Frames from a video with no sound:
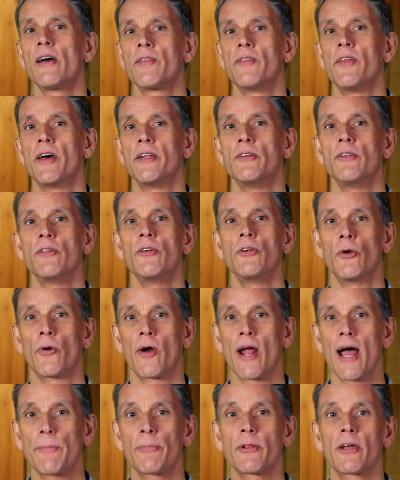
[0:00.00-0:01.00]
that your
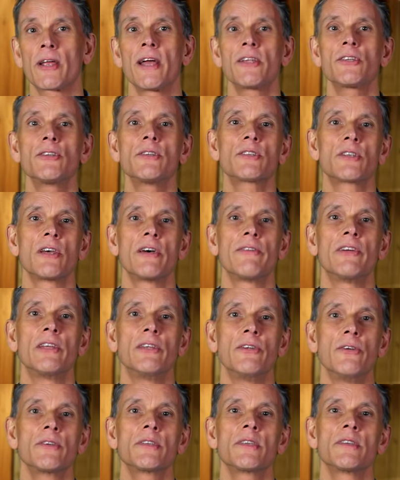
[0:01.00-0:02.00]
application server
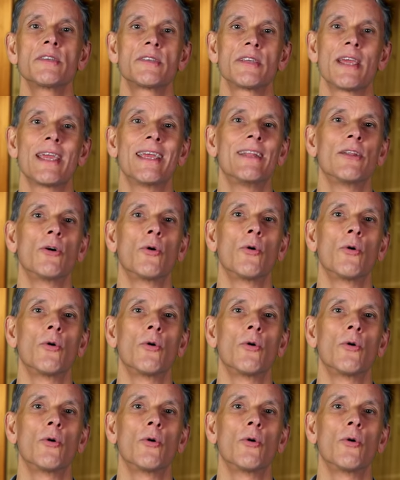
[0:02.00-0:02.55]
uses in